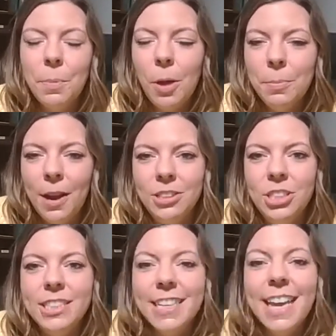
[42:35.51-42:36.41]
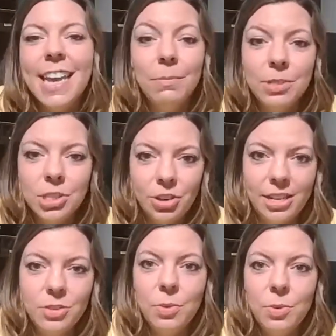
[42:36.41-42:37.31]
pulmonology to get him
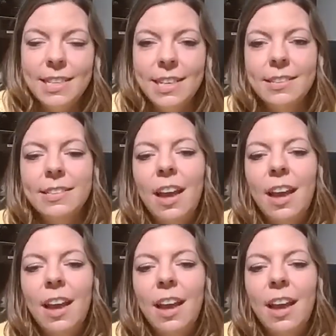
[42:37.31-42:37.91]
screened once his